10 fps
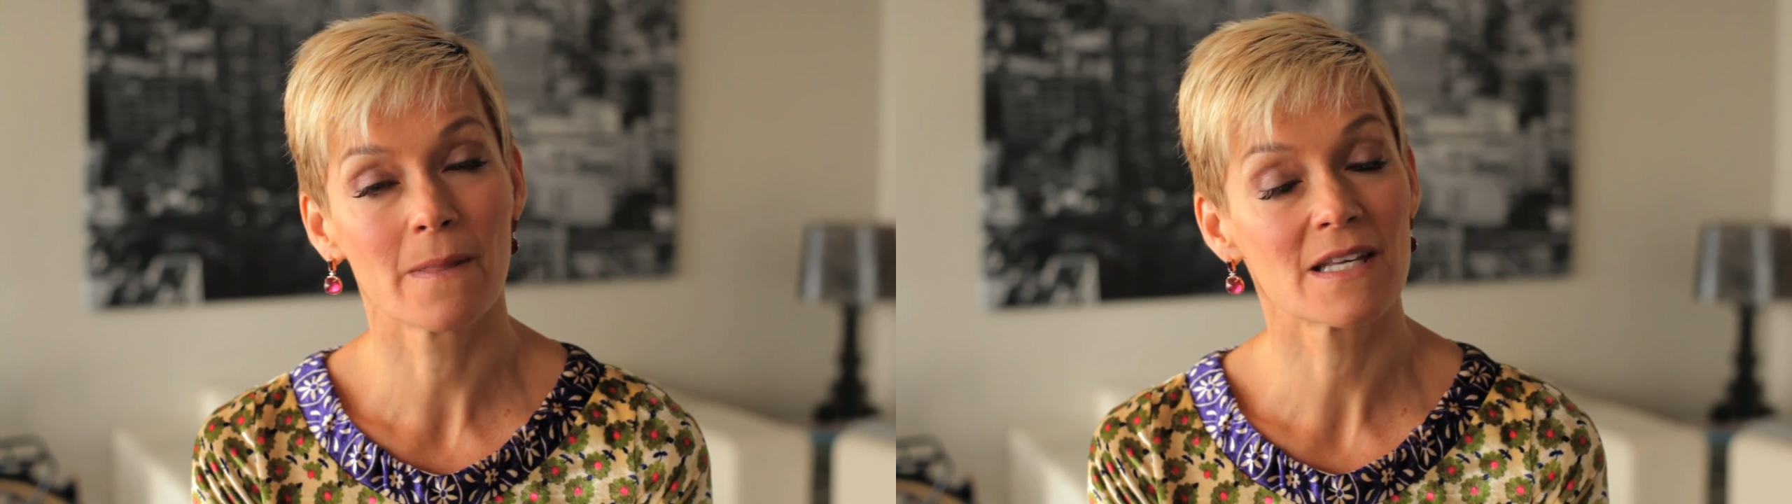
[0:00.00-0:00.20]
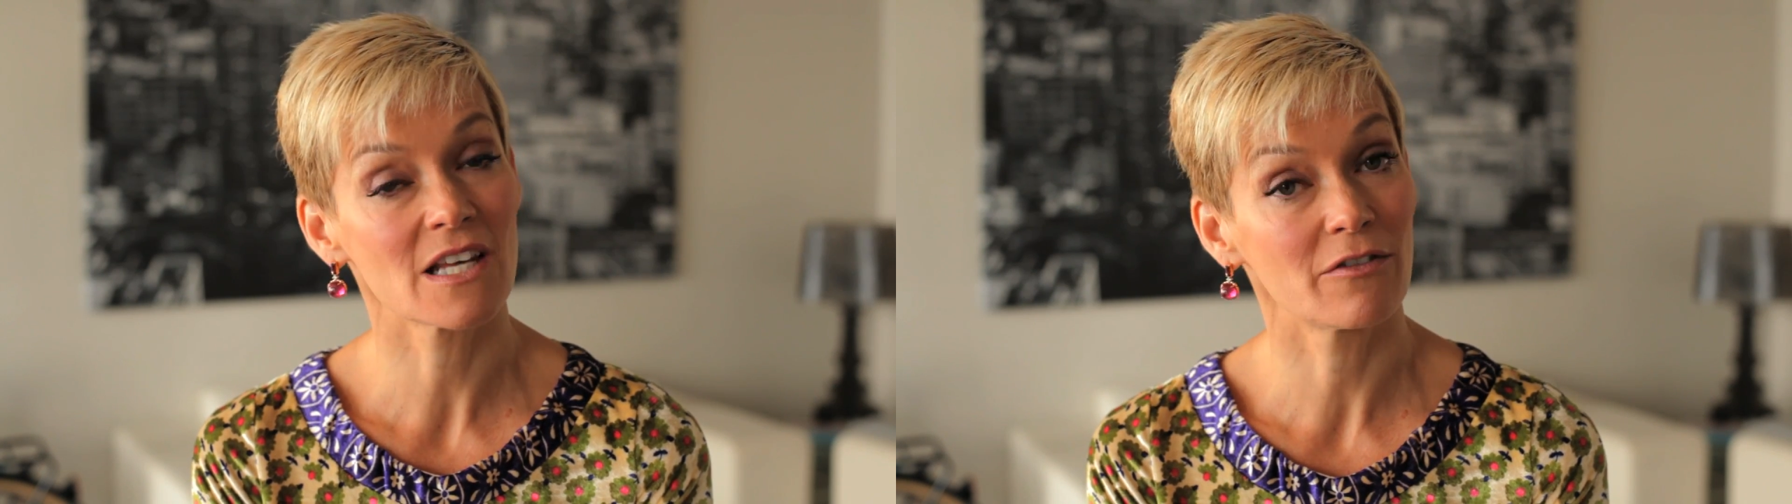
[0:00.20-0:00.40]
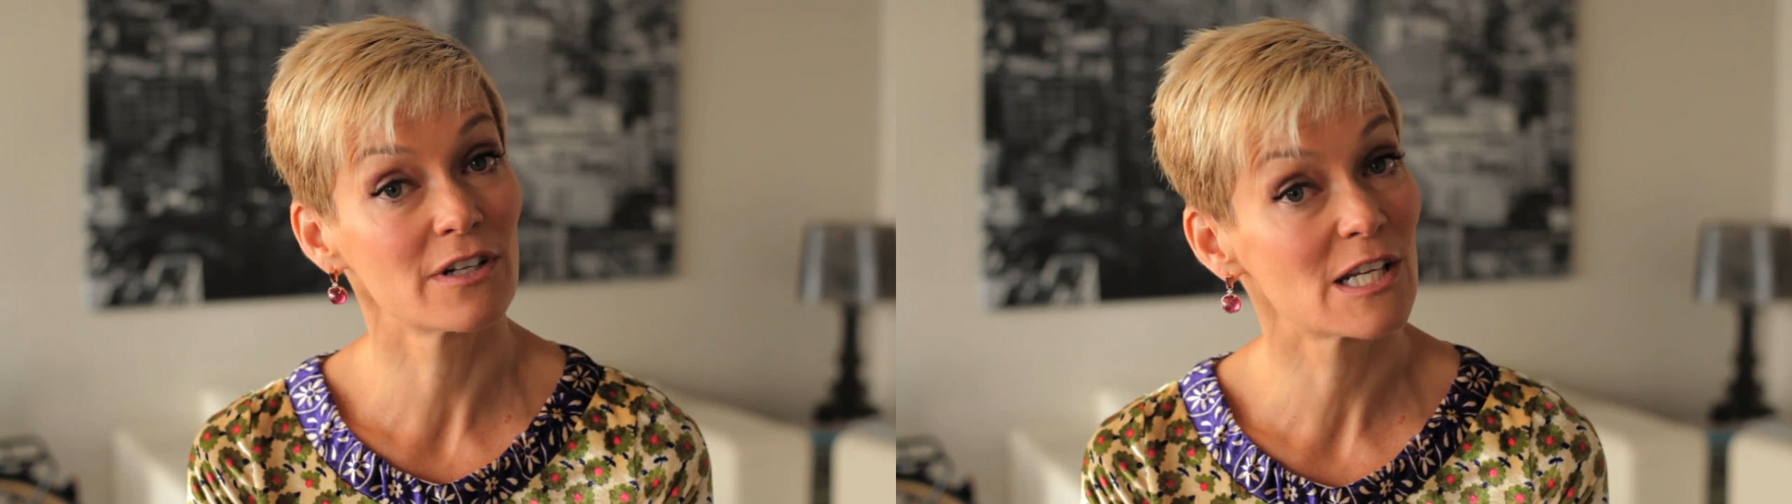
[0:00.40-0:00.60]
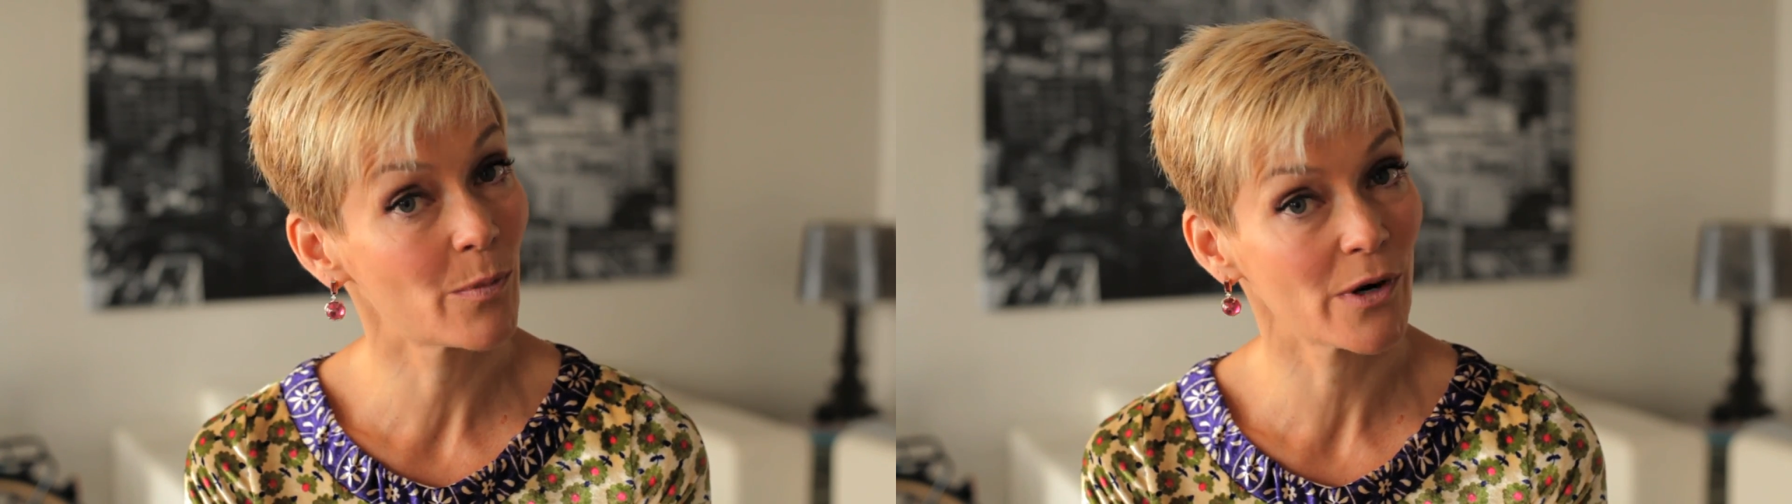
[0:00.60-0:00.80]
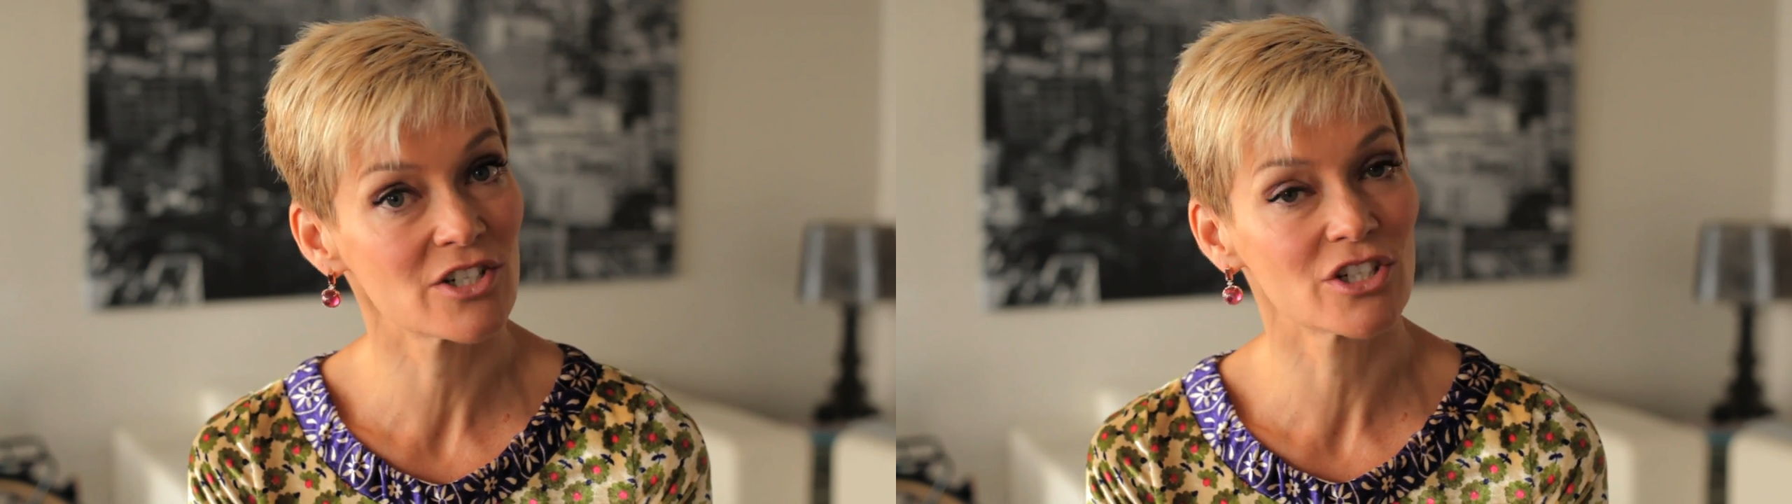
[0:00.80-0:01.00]
suffered
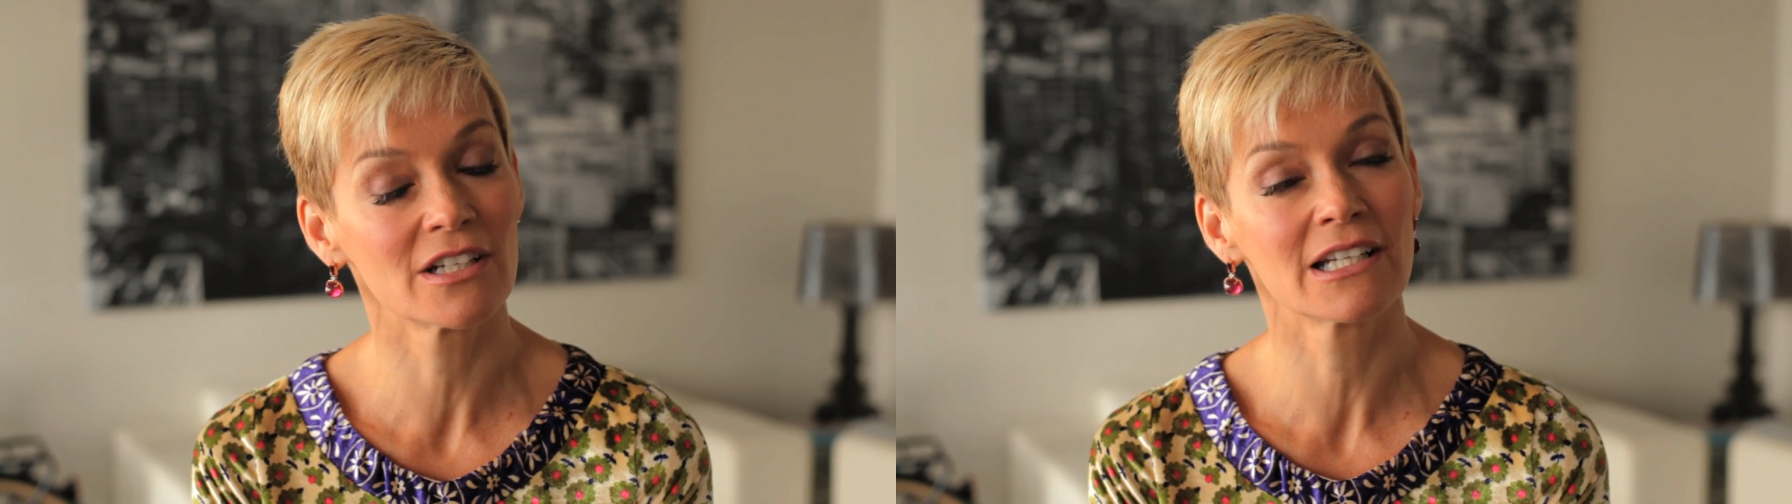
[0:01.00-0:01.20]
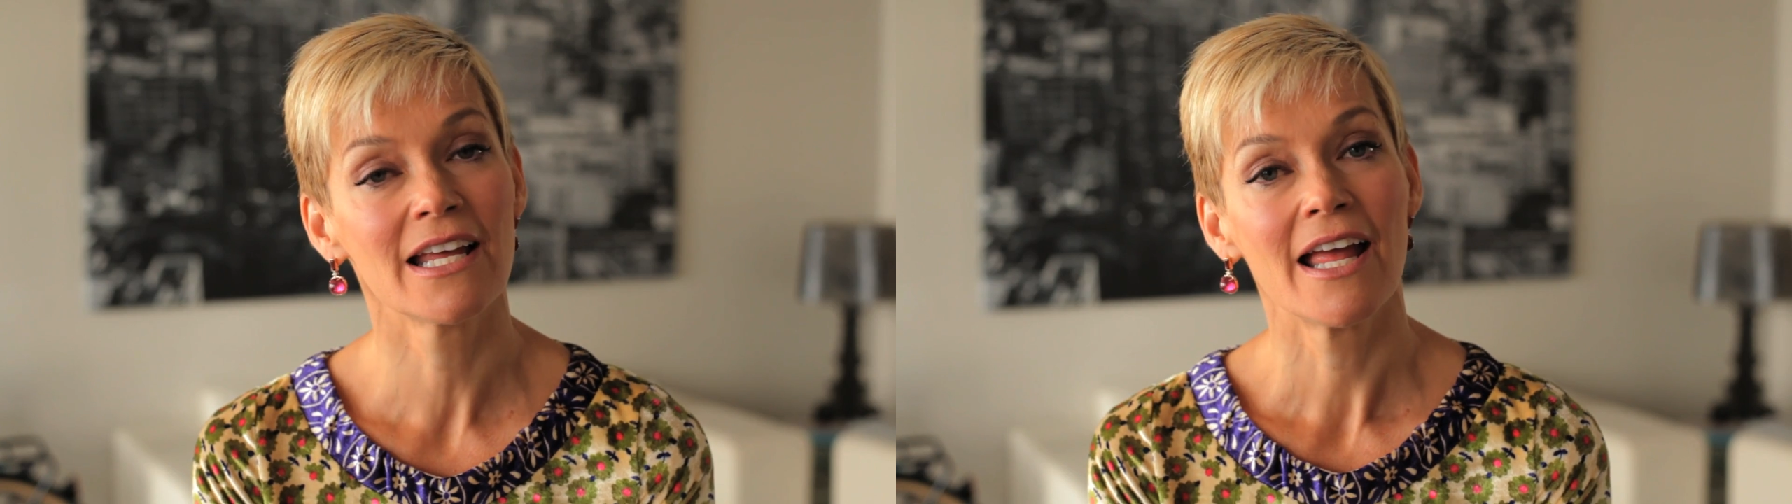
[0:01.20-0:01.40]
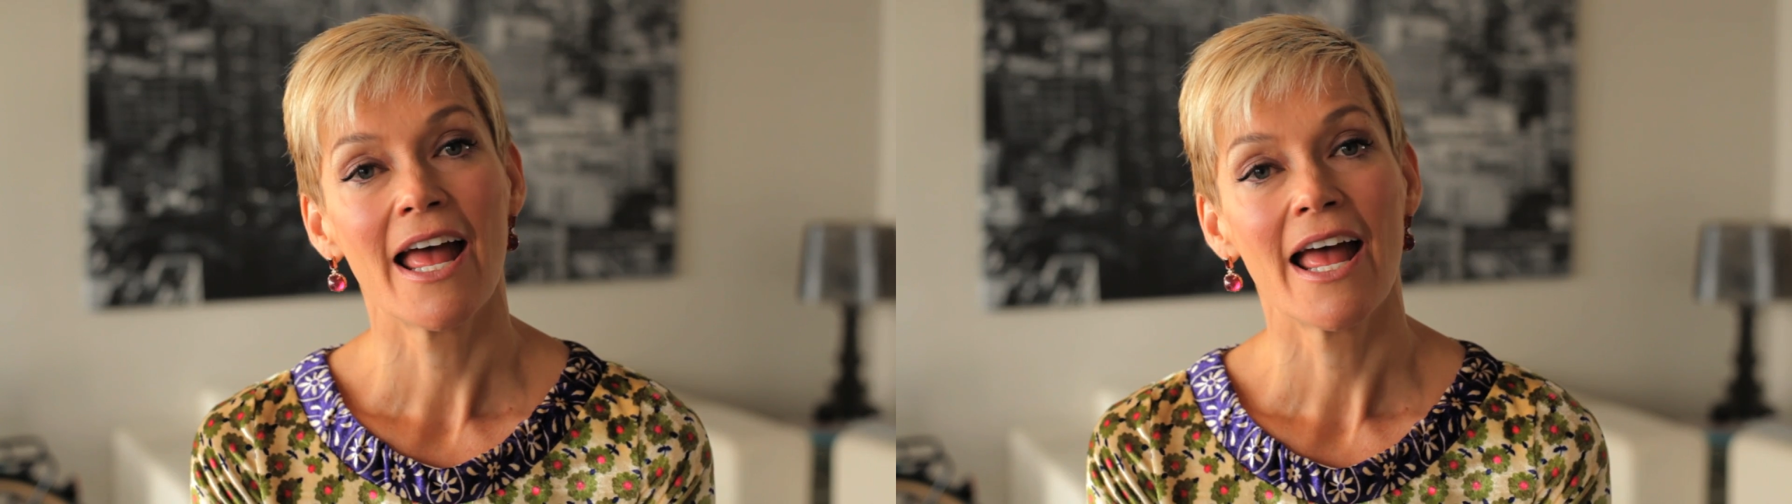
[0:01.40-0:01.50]
depression,